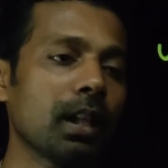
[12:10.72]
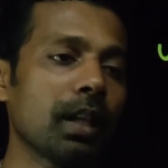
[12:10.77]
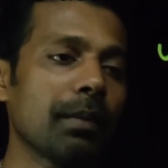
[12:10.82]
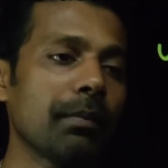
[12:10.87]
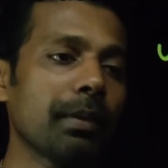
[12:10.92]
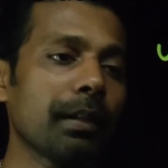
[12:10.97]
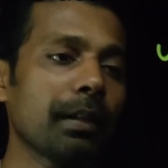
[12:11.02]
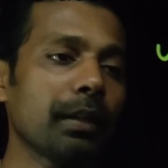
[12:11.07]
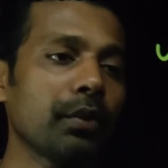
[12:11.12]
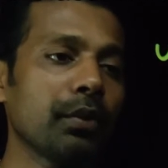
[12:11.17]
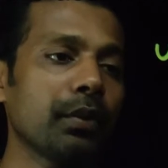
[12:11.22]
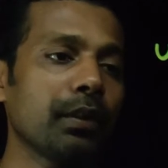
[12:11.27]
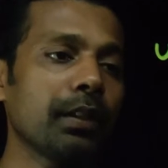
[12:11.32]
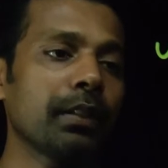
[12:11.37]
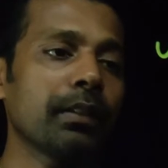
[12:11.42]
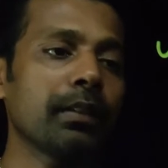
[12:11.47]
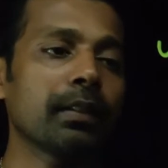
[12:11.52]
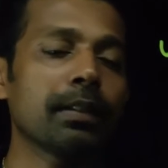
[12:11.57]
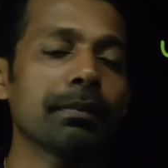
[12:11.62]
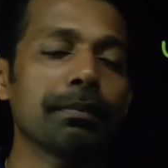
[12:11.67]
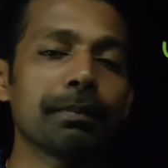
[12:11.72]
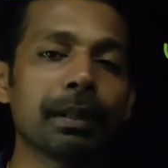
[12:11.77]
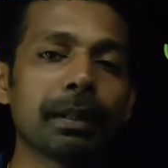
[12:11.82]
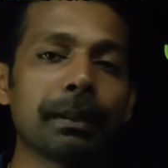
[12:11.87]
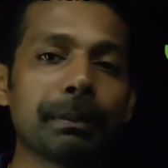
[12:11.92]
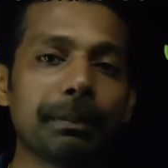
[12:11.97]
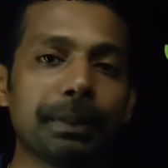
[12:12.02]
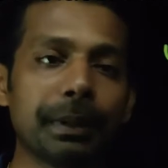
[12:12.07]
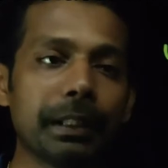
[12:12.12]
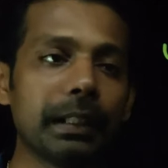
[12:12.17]
I'm using a
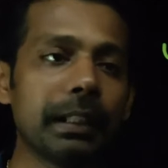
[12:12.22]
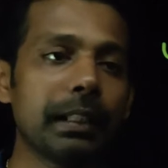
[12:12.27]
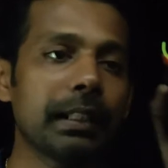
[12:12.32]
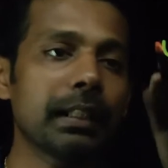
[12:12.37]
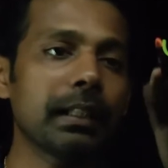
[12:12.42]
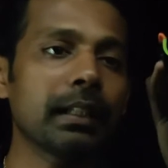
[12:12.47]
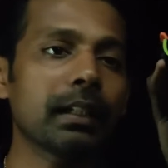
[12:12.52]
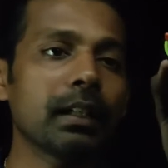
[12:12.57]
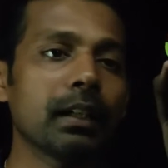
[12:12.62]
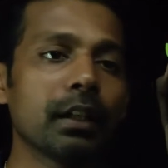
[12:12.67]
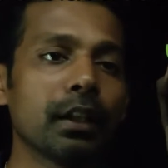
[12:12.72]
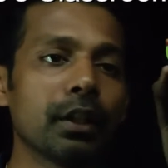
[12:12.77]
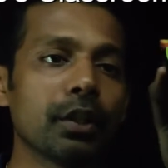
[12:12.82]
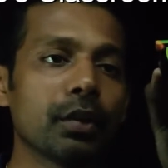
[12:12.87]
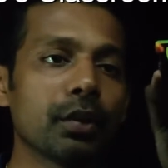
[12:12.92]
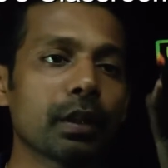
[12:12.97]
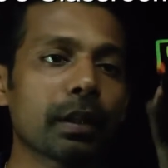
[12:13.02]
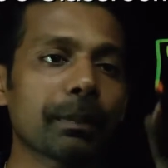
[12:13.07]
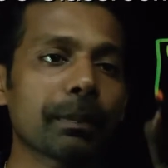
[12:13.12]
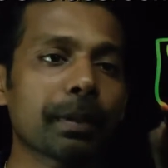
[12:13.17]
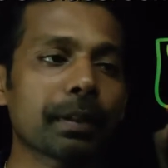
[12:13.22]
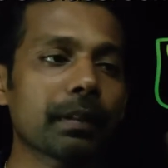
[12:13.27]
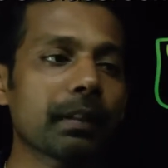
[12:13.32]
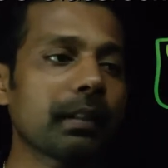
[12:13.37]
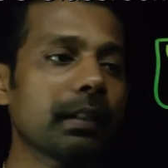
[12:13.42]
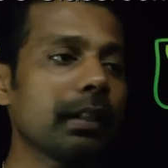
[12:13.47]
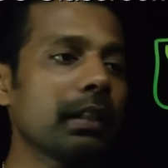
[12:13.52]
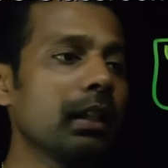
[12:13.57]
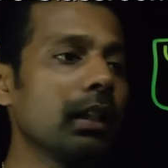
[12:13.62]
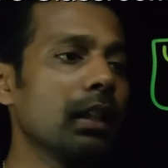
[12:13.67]
symbol B here to
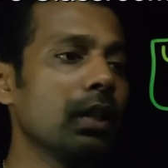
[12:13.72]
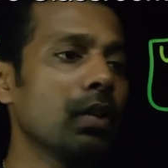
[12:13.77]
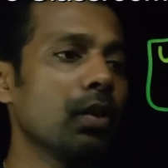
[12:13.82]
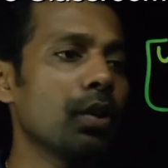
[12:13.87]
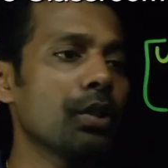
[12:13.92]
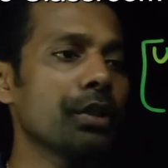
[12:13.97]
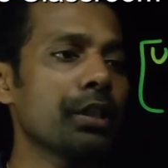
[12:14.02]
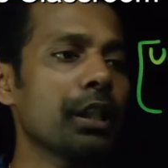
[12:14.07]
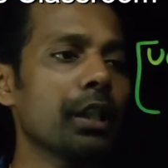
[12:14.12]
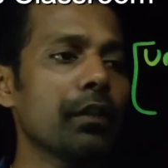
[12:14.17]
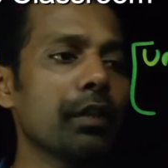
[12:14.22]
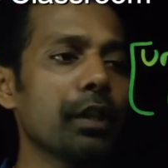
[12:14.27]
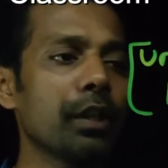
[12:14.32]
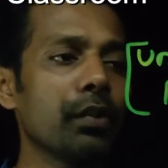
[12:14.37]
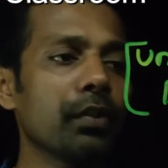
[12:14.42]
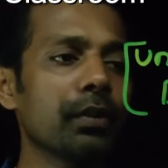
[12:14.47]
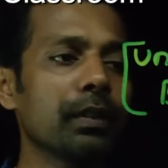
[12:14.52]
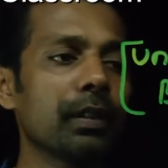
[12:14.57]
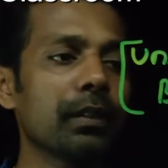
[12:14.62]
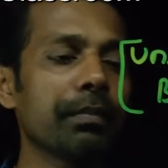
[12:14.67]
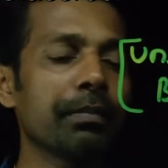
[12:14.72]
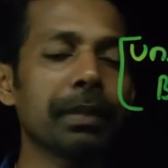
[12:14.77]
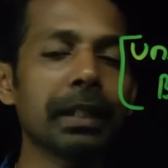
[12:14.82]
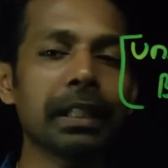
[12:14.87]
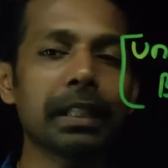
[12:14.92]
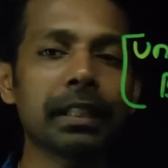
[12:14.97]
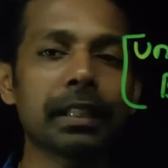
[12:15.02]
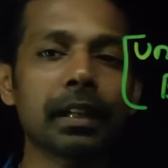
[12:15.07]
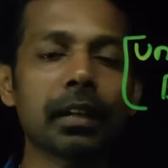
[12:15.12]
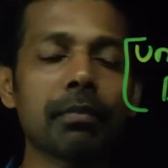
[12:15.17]
represent it. Originally we use this
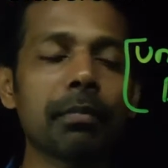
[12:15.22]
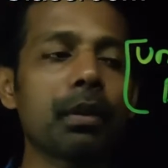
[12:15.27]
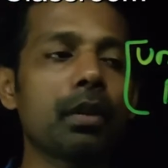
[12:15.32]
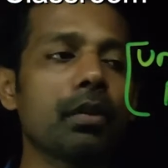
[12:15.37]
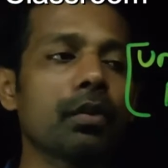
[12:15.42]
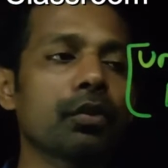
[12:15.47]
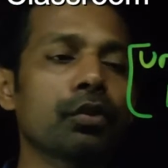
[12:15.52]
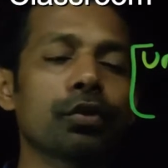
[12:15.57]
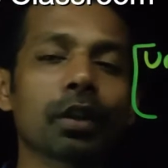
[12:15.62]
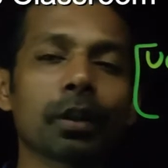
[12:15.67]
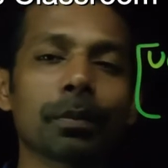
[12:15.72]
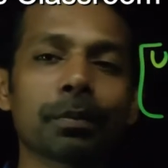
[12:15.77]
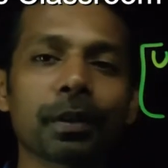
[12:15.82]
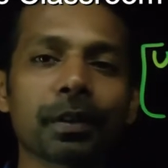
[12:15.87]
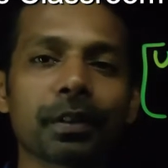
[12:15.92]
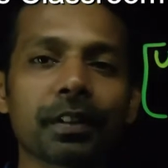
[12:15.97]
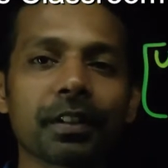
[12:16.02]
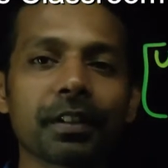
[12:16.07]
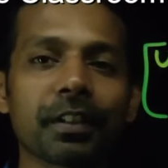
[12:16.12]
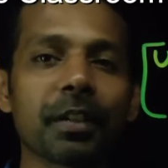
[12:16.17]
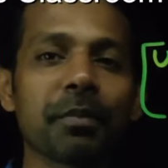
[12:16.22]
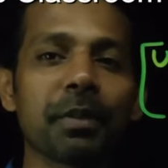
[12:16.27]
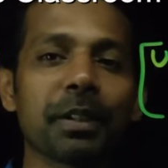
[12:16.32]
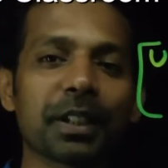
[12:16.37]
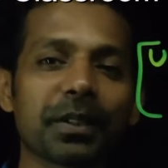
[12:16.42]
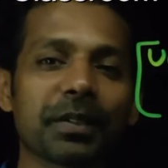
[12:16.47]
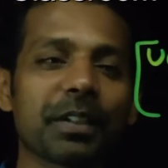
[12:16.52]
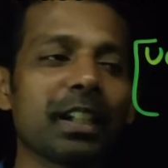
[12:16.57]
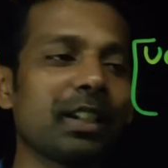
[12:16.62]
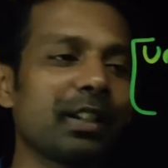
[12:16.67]
beta because to represent some
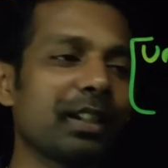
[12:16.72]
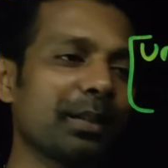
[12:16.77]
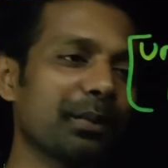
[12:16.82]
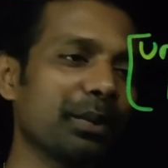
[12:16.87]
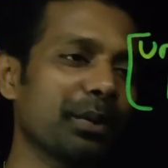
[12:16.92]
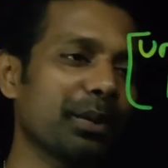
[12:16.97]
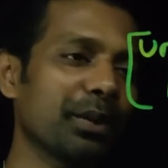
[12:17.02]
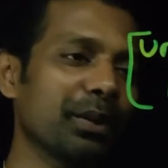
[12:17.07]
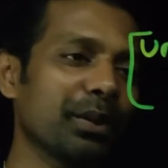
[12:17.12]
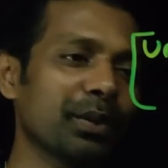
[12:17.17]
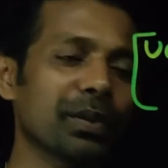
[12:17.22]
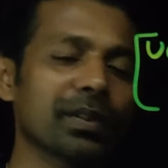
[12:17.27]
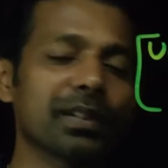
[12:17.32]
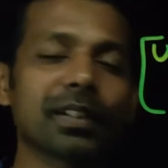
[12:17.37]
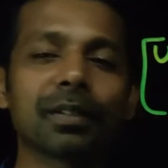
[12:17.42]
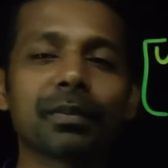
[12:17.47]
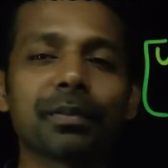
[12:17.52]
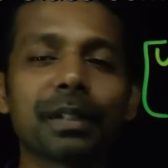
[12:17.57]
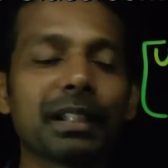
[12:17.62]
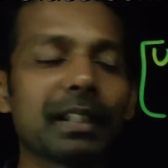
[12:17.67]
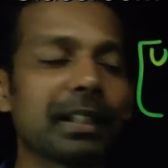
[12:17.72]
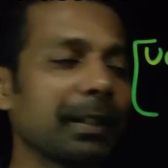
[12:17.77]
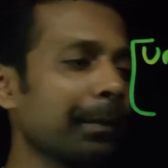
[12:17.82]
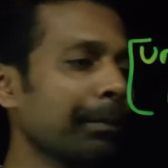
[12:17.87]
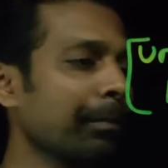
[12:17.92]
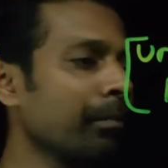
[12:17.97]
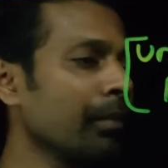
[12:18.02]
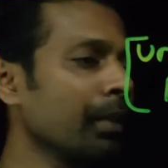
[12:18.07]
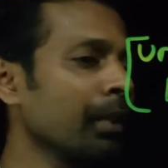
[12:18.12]
other value, I'm going to use this beta.